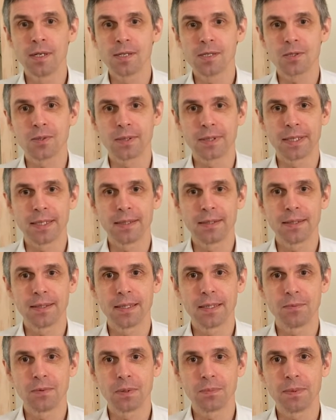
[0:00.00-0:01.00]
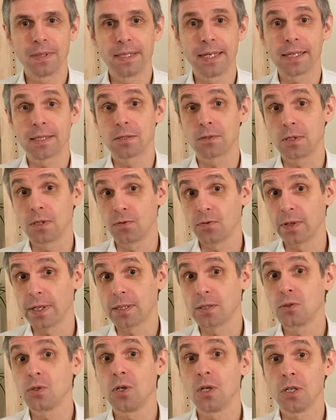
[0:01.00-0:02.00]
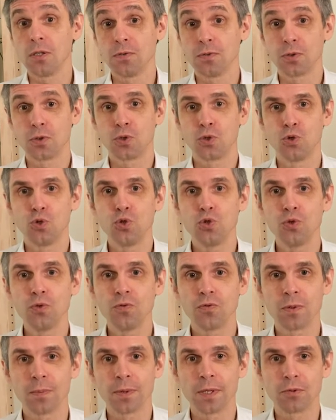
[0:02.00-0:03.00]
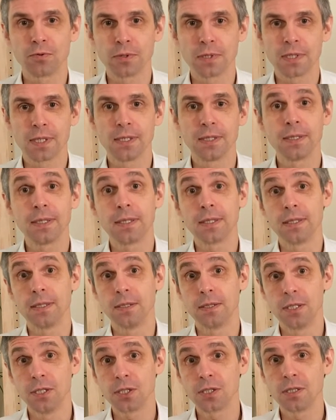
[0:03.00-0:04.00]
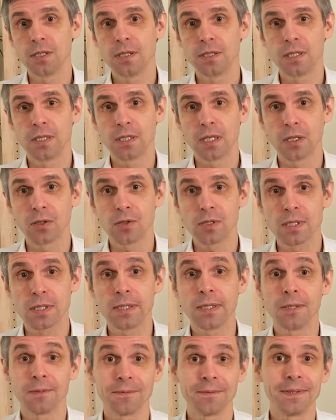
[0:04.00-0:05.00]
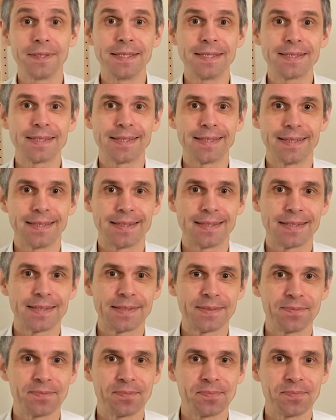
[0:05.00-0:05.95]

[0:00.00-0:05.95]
so again there would be an extra factor of 2 from the resulting additional degeneracy of these states.